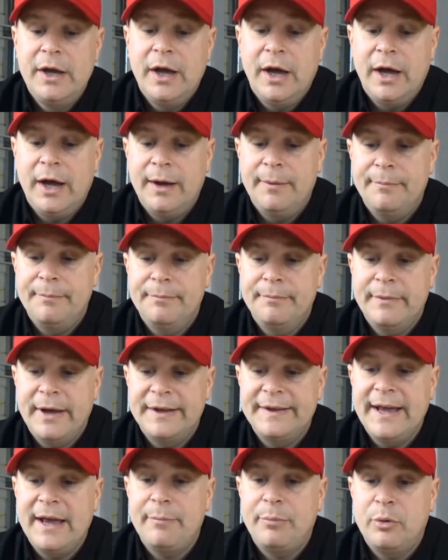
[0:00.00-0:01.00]

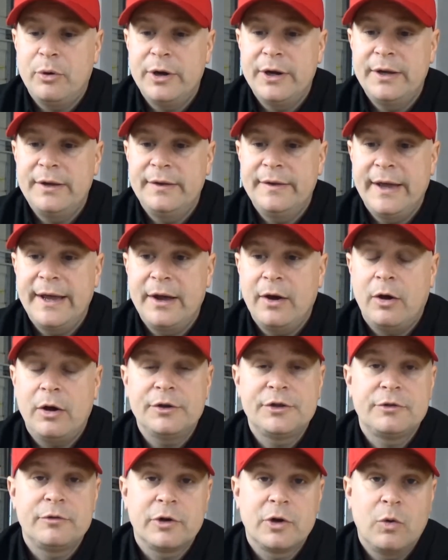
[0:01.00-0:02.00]
At that point, they
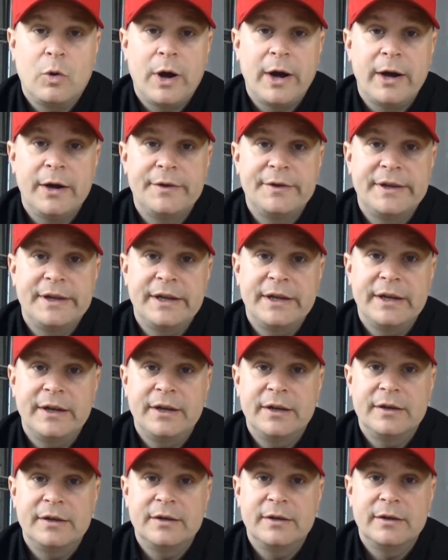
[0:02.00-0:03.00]
also required
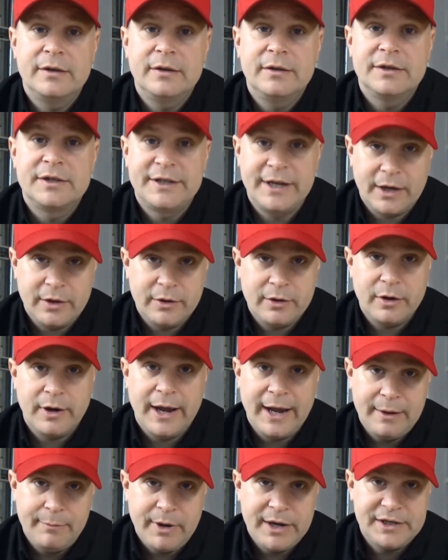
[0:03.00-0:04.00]
the seller
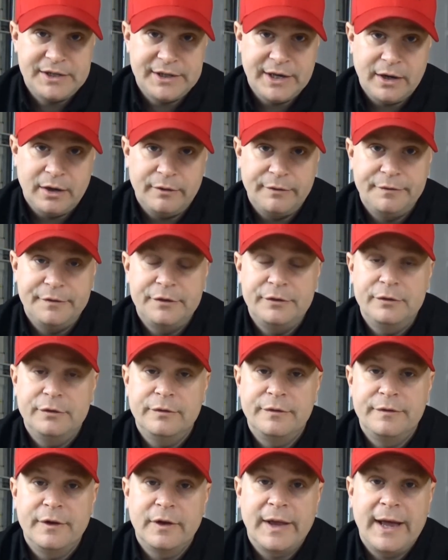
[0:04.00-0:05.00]
and myself
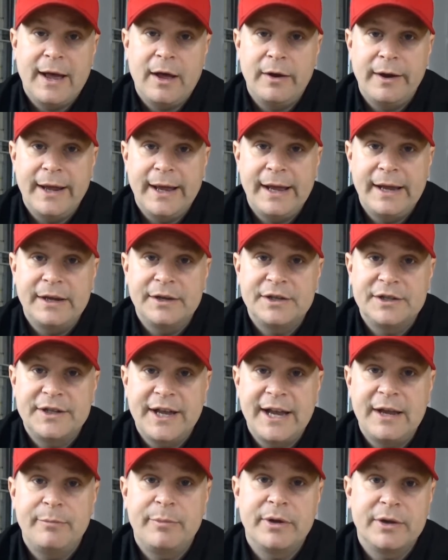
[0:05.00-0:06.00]
to fill out a
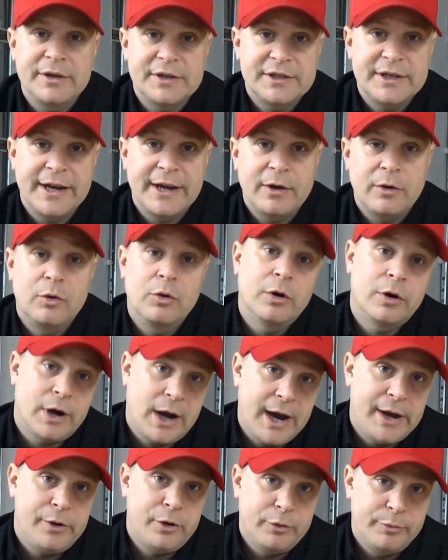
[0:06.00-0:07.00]
state bill of sale or
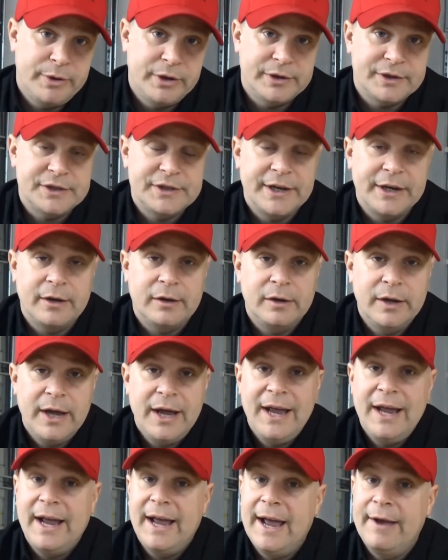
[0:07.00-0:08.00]
Idaho bill of sale,
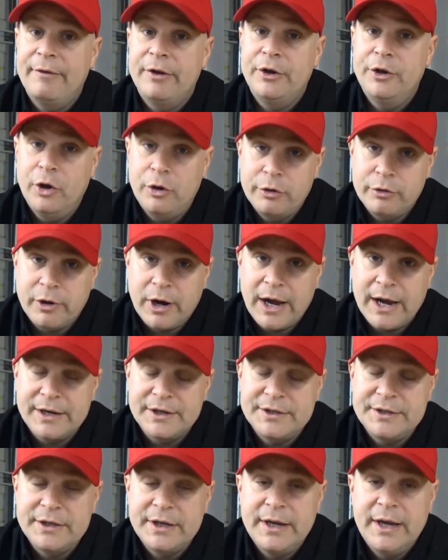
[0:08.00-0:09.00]
have it
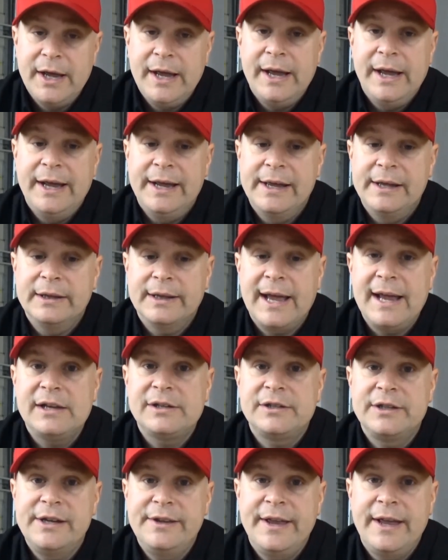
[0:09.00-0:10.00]
notarized, and
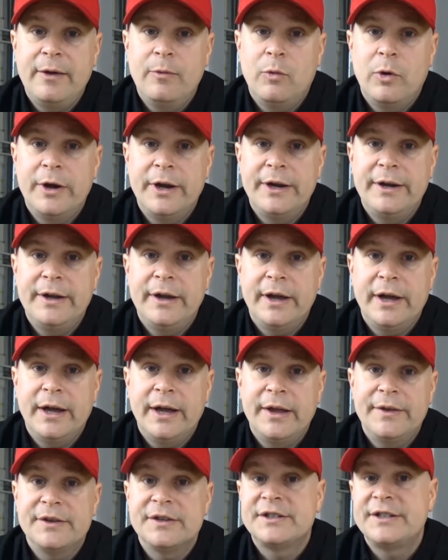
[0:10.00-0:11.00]
lastly they wanted
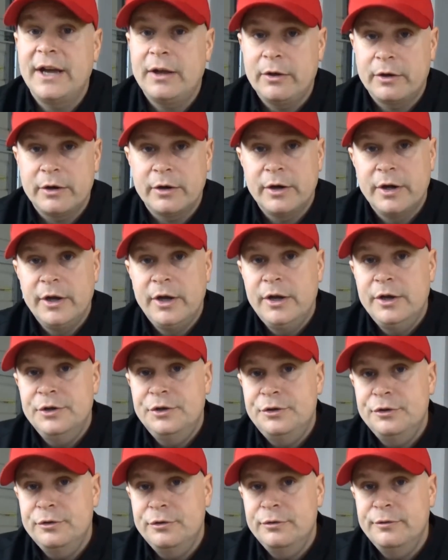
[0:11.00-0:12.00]
the seller
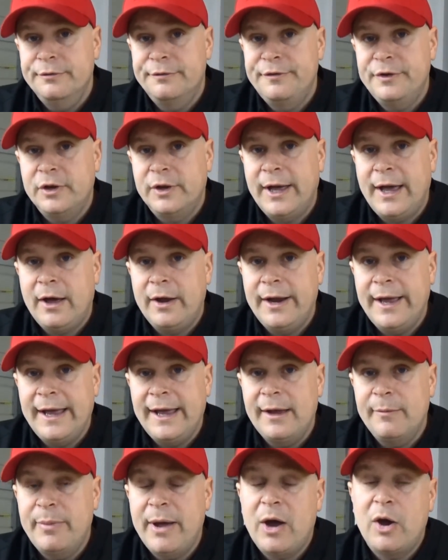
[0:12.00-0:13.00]
to fill out
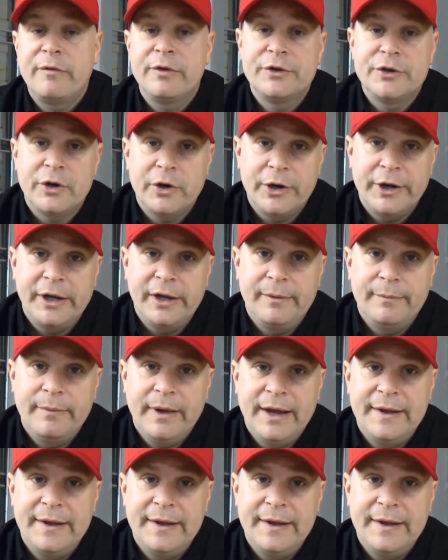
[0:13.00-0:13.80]
a power of attorney.